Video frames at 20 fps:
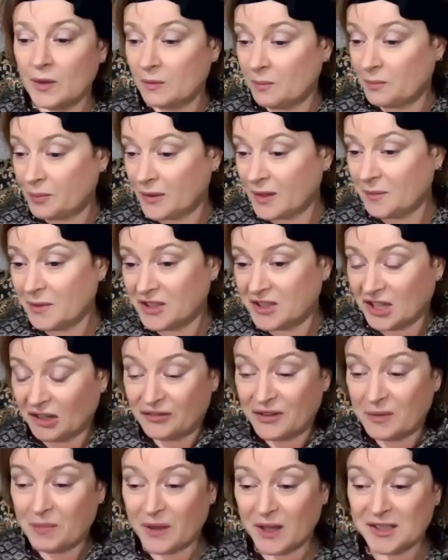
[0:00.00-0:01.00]
pretty much
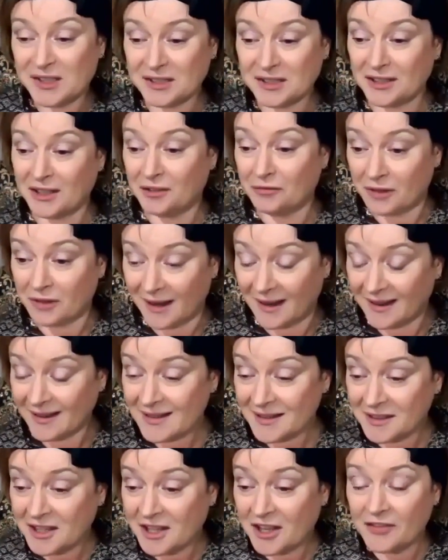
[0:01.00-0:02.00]
every person I read,
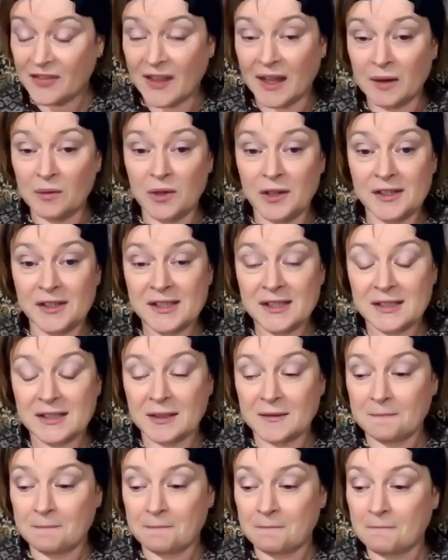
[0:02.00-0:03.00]
there was
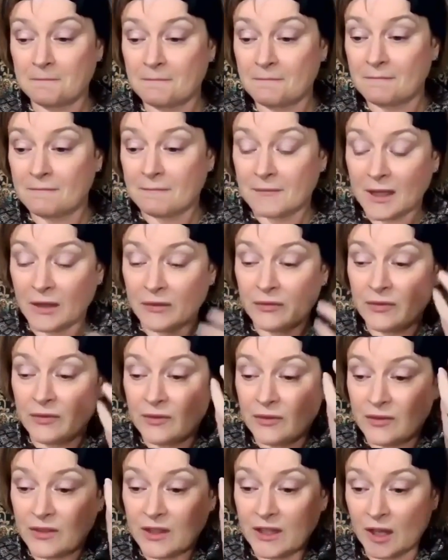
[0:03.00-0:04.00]

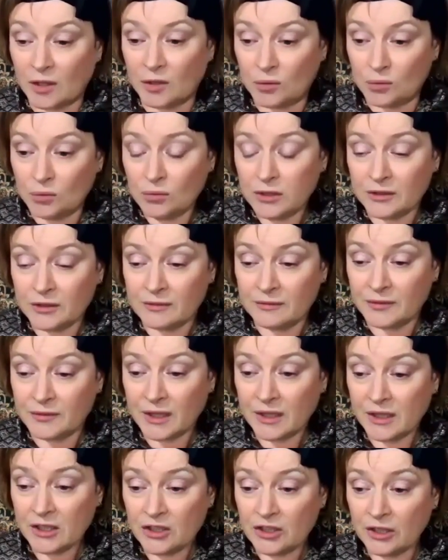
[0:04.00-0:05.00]
the old
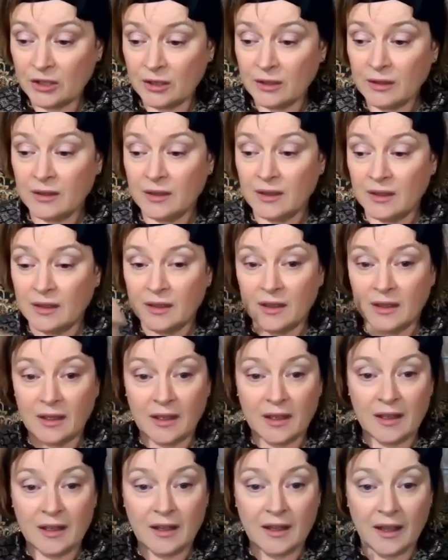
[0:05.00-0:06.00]
version
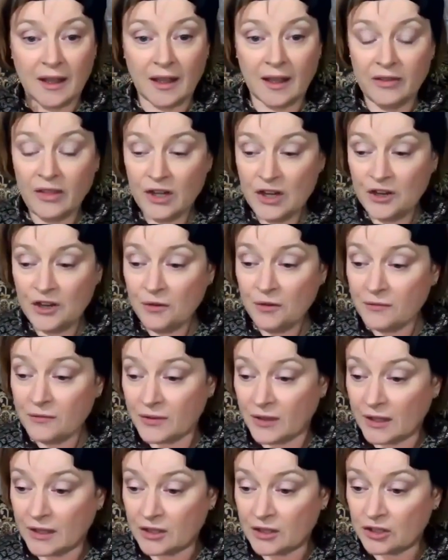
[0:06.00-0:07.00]
and the new
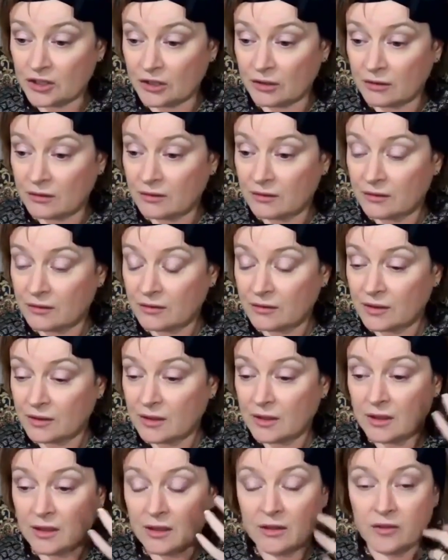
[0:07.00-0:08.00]
version.
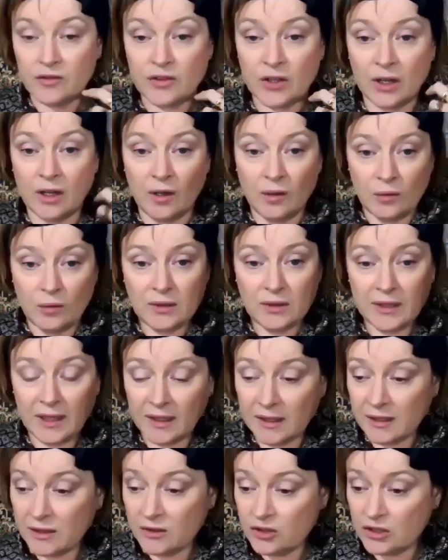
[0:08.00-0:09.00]
the old
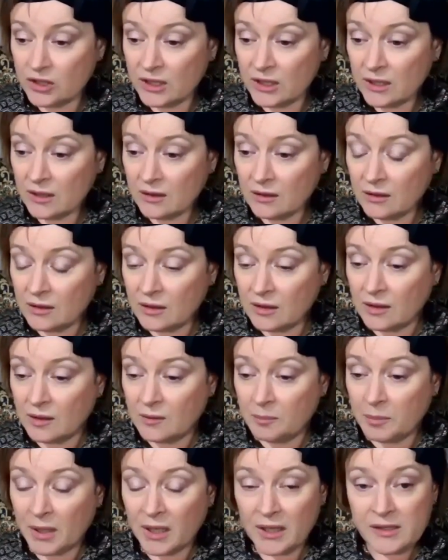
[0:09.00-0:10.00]
energy
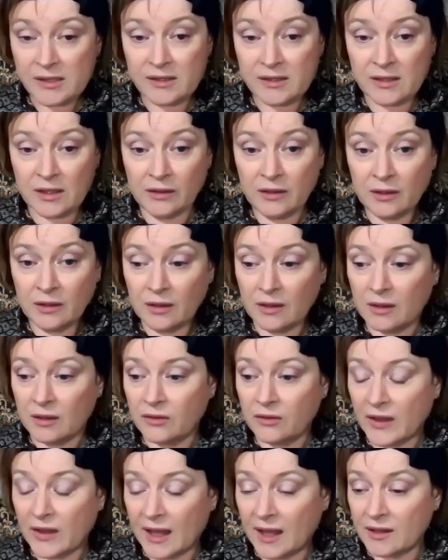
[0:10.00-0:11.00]
person
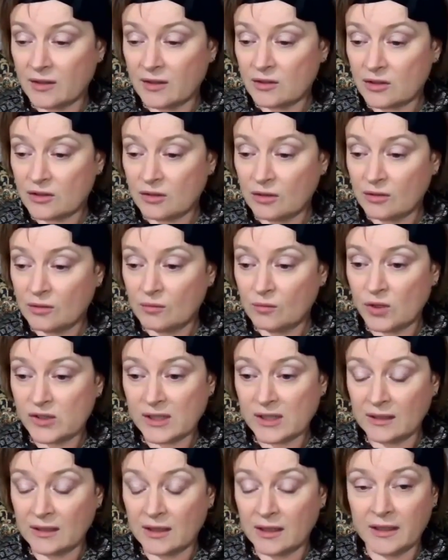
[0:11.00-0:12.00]
that was
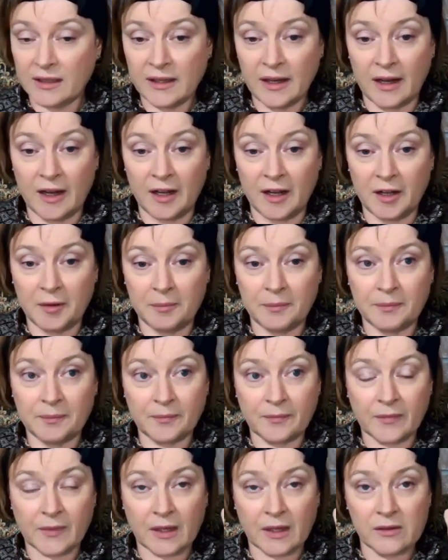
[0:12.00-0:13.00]

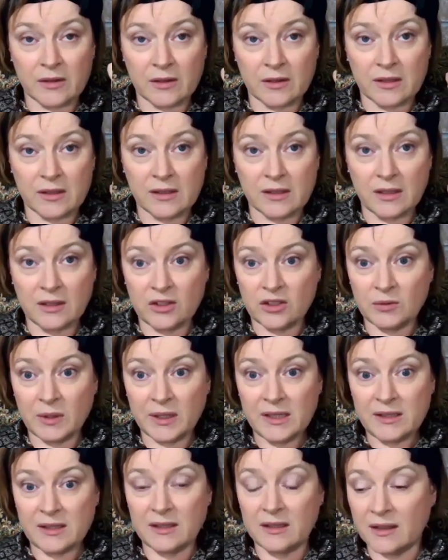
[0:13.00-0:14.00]

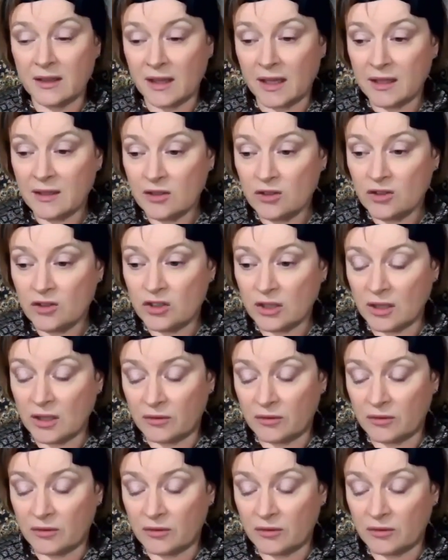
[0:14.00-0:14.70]
situated in the energy